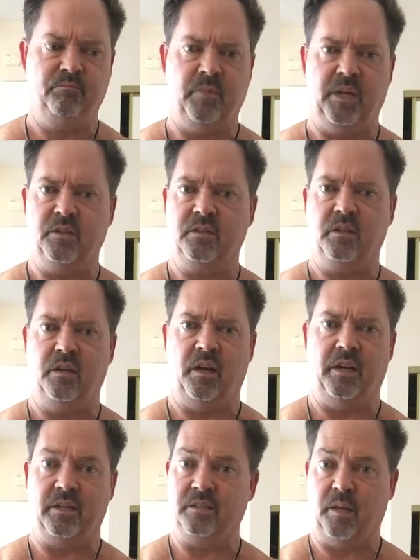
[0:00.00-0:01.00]
They just could
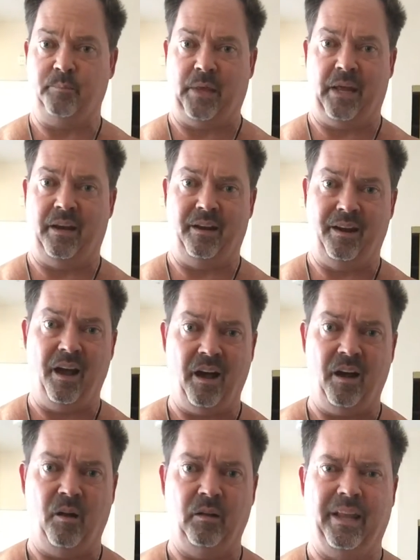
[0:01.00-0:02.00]
not accept that at
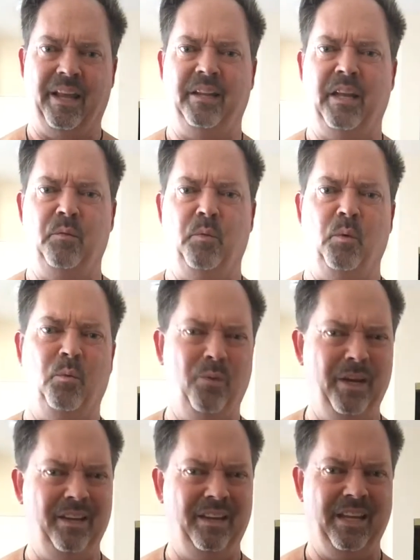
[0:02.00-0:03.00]
all, and they were
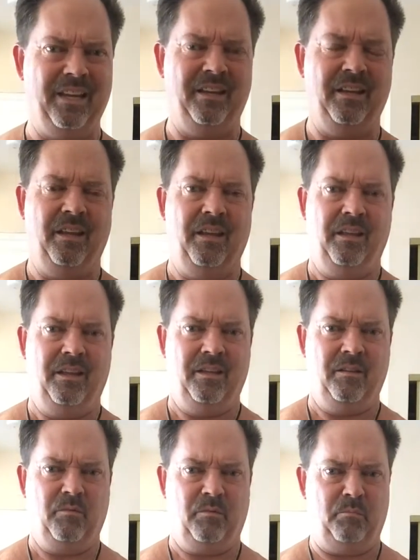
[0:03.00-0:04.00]
really
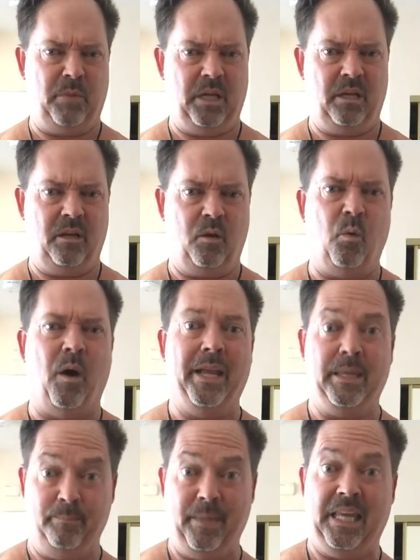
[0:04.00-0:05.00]

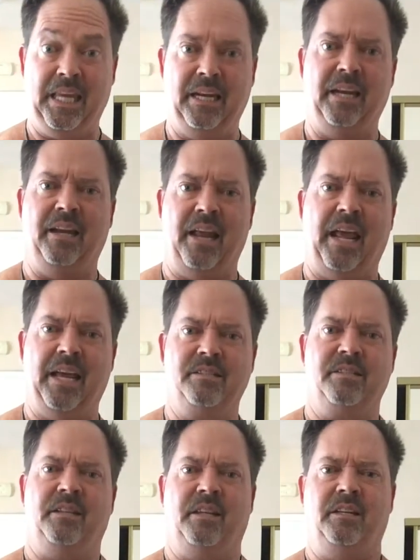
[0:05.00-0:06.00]
quite mean and
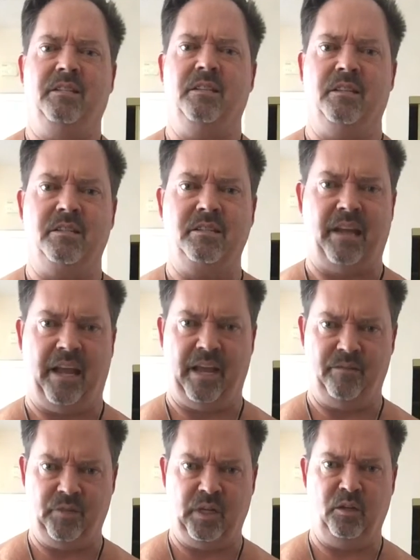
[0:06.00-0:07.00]
nasty to the
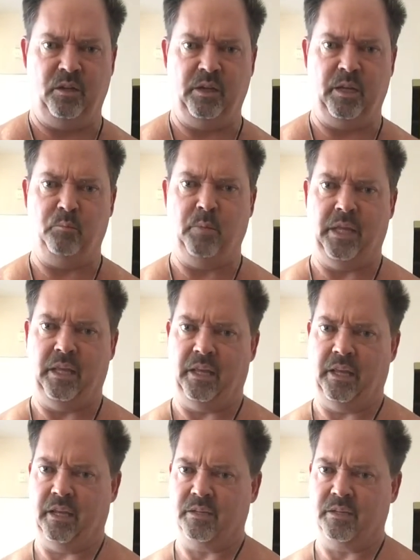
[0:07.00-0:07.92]
staff, including me.